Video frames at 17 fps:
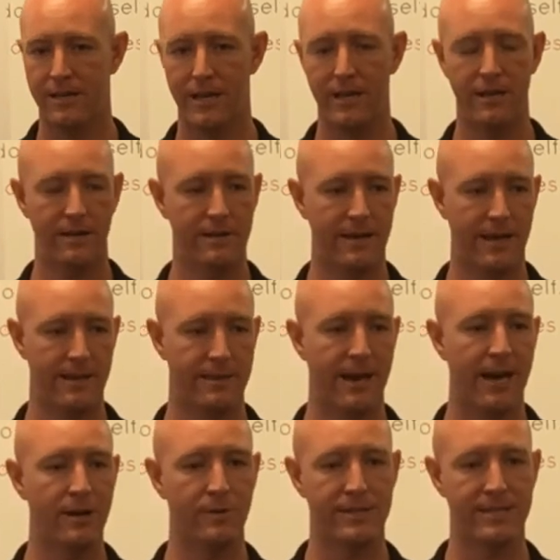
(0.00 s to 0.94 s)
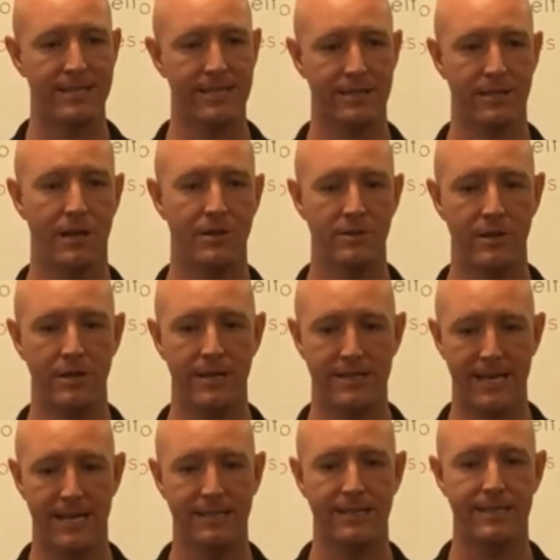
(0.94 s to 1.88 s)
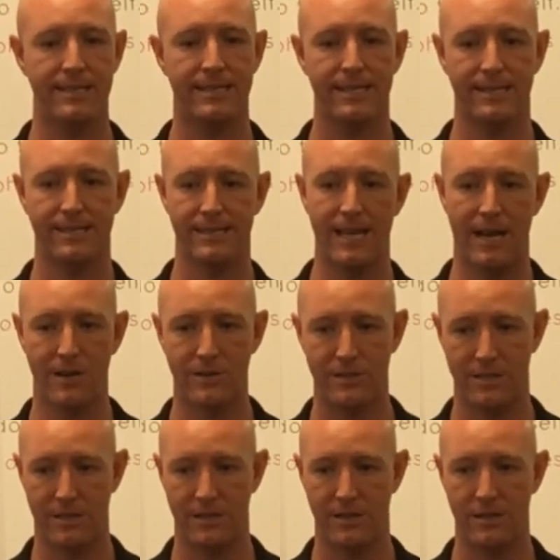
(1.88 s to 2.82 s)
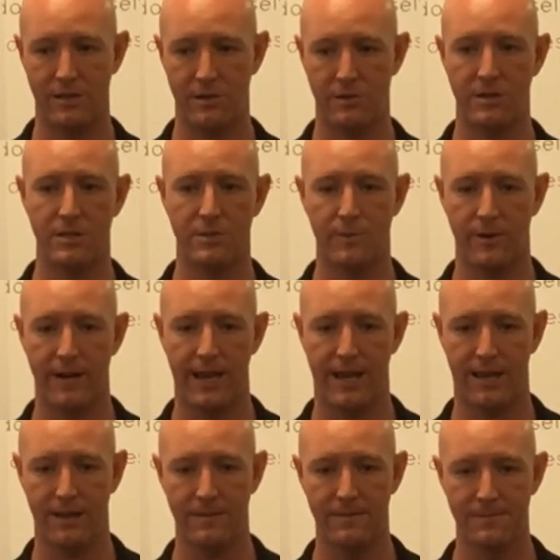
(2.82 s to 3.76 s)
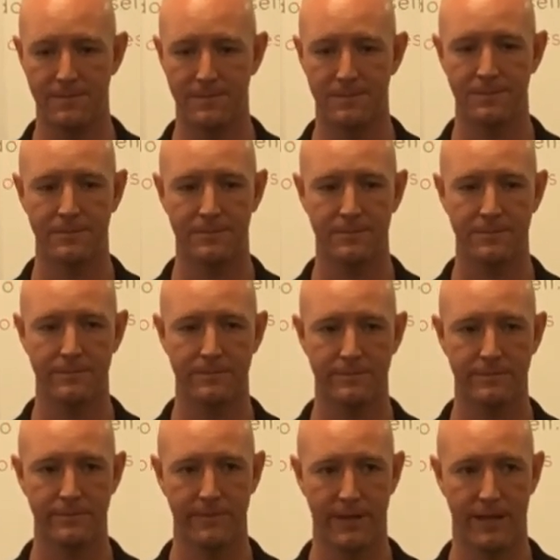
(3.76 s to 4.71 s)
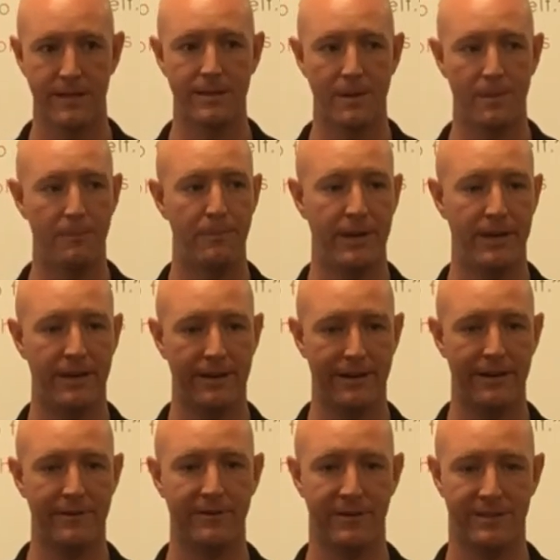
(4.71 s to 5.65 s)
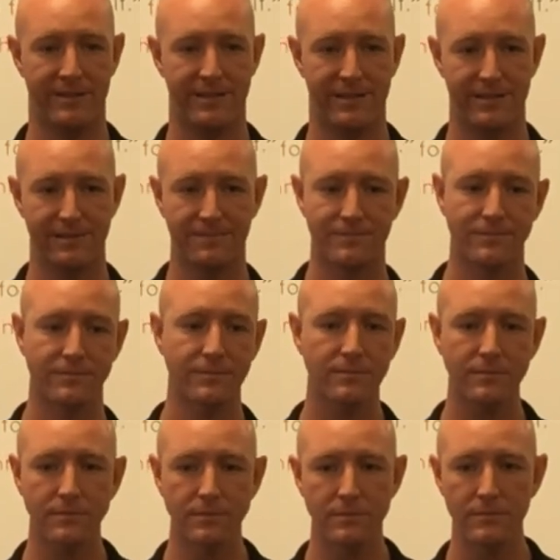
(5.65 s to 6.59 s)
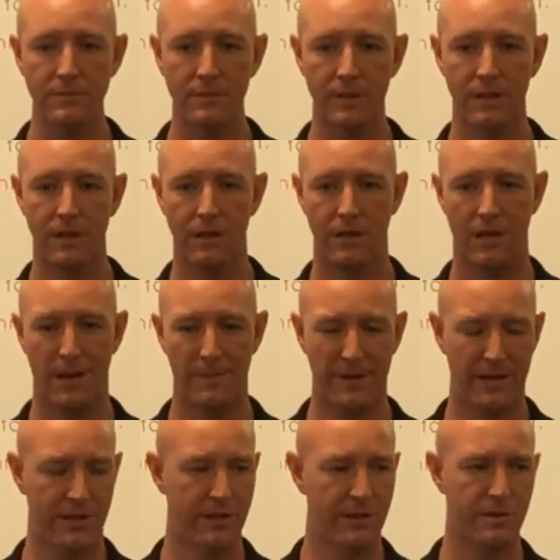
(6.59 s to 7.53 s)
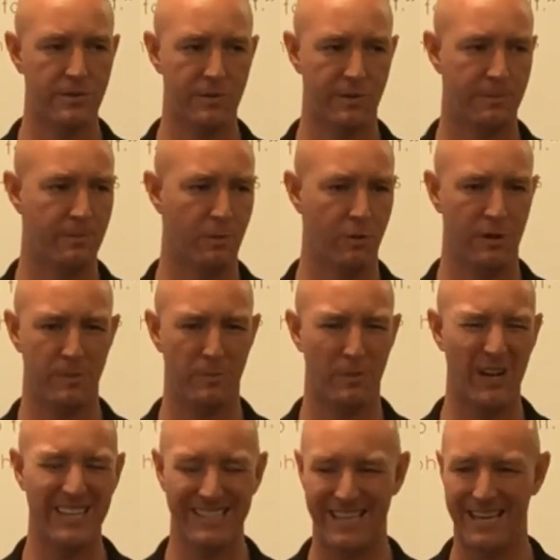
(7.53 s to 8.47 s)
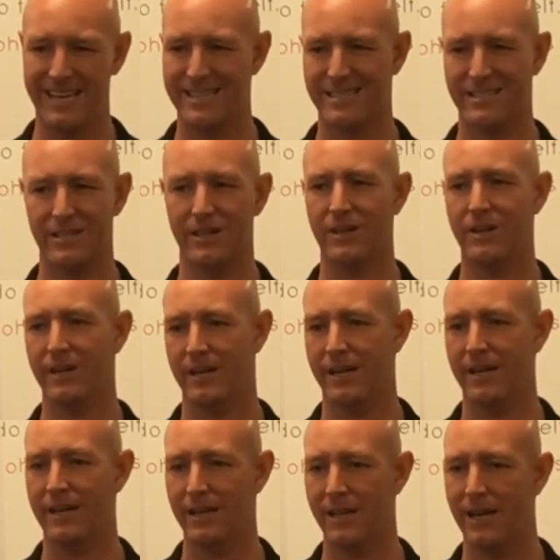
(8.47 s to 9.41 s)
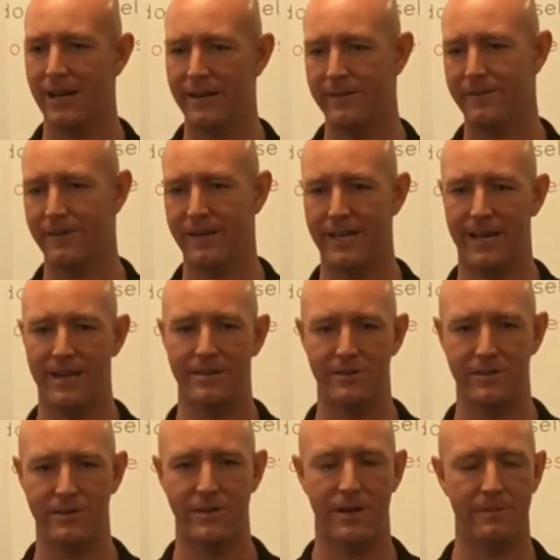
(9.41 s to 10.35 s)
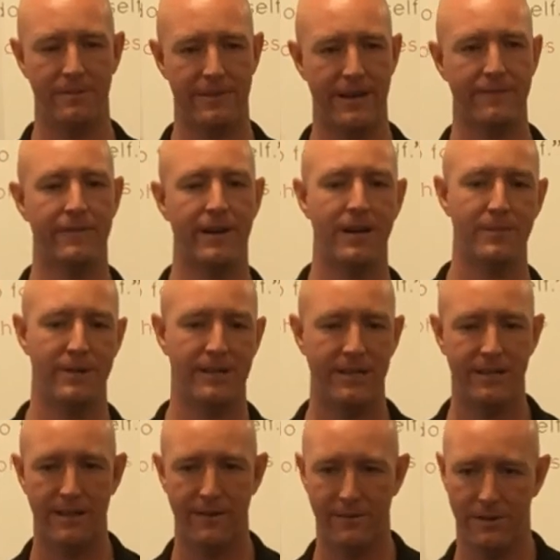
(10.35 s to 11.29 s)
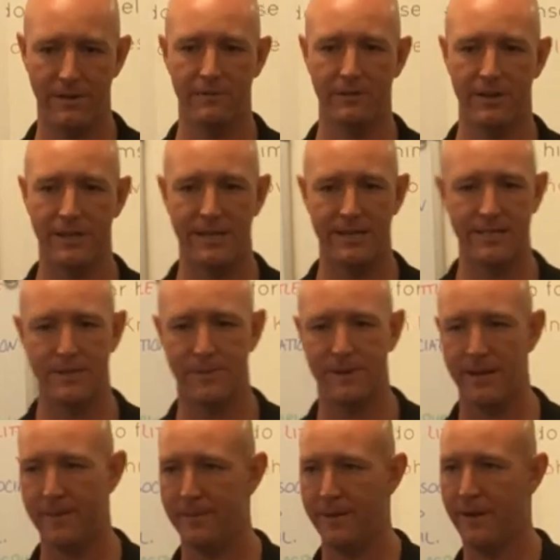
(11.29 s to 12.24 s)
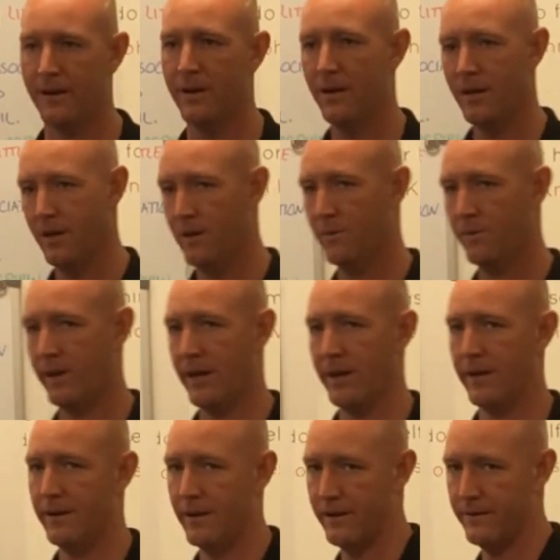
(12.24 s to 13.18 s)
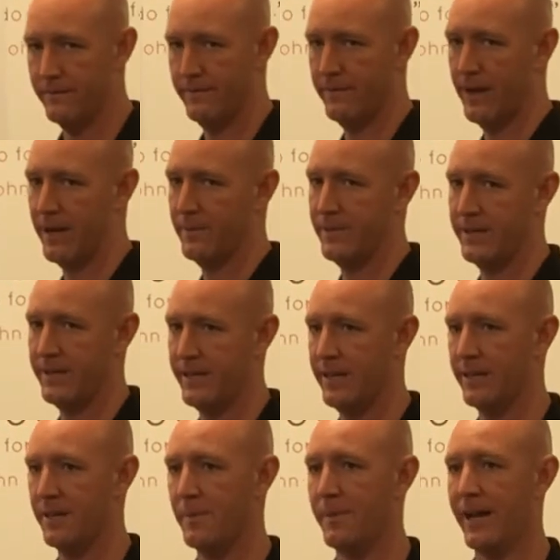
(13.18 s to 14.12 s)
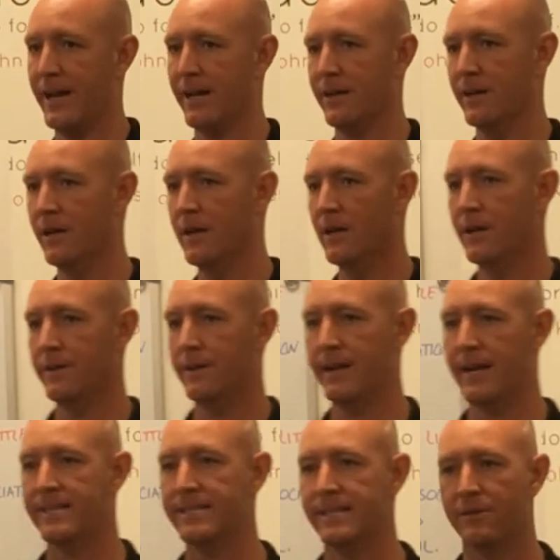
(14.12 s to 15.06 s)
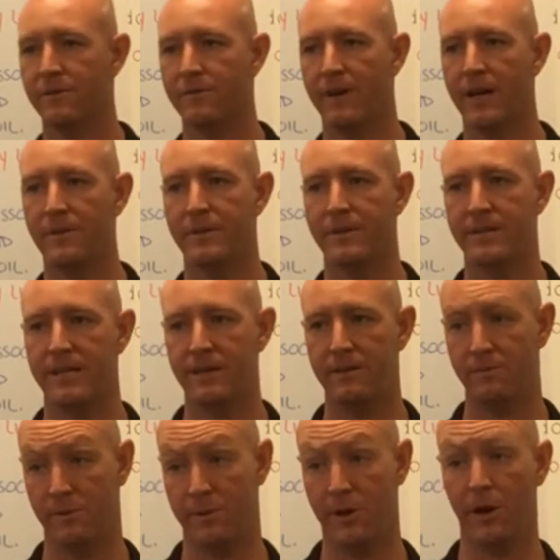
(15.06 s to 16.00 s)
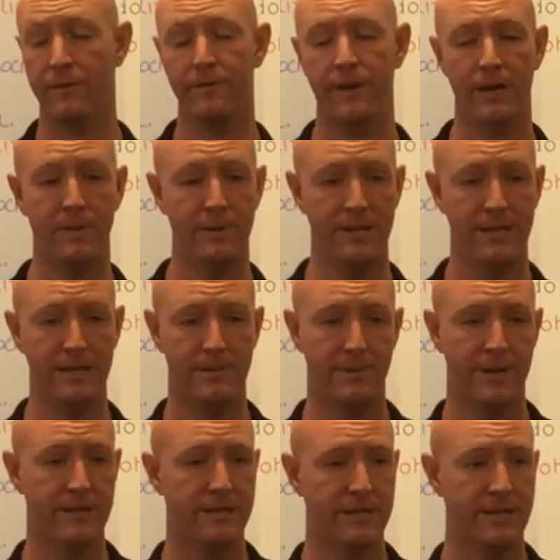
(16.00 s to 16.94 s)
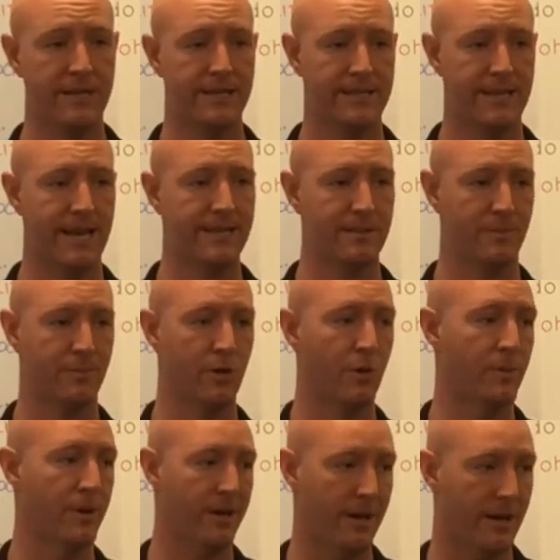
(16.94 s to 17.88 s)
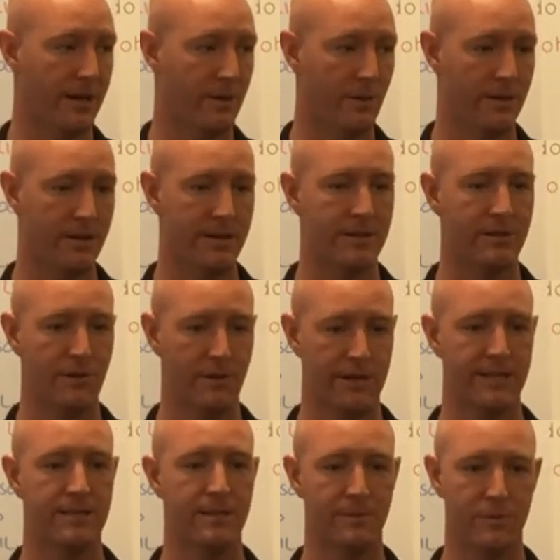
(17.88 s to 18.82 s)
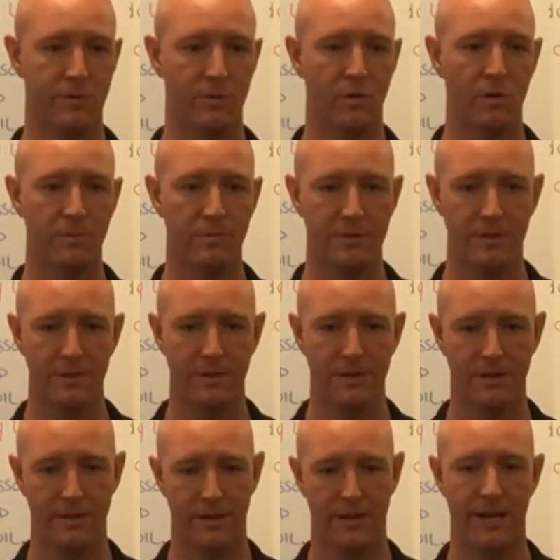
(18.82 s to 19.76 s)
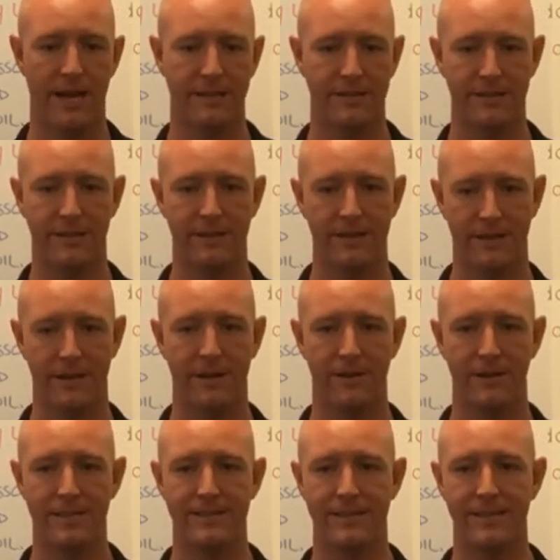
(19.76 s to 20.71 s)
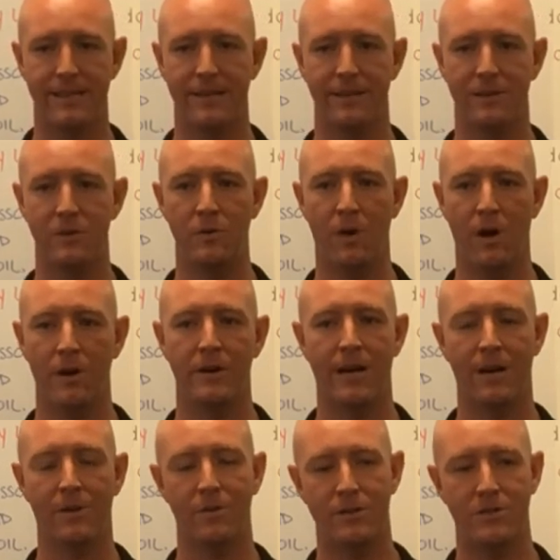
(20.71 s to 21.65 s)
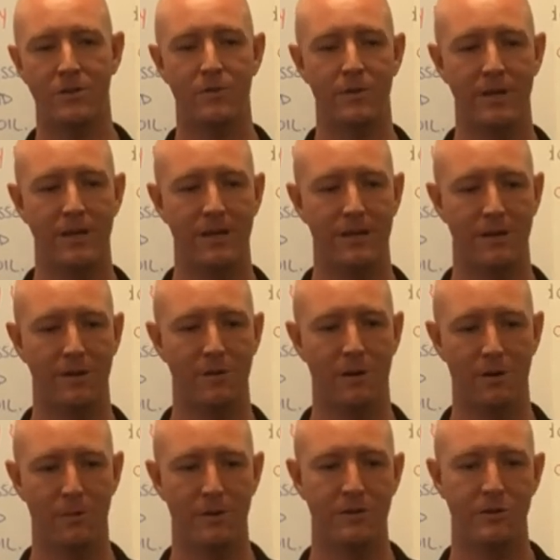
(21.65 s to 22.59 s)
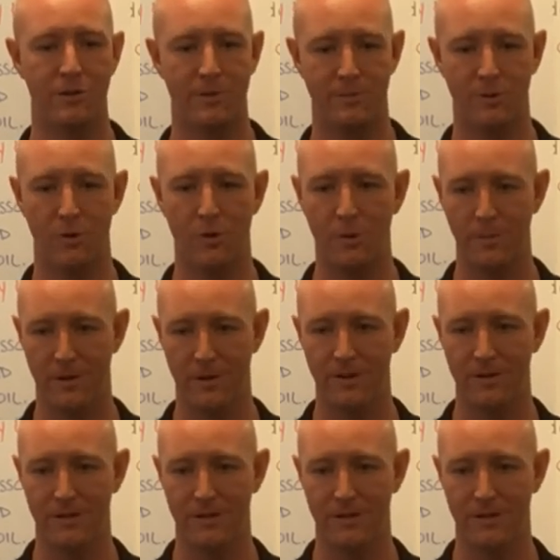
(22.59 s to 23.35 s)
They, they thought it was 600, it's actually 6,000 units per day. That's a big difference. Yeah, so, I mean, huge with, with breast cancer and, and a lot of different cancers, that, that vitamin D level that really needs to be up there. We got our vitamin D in the back. The nice thing with vitamin D, with our vitamin D especially, is it has a probiotic with it, so it gets absorbed it actually, you know, it's you are not what you eat, you are what you absorb.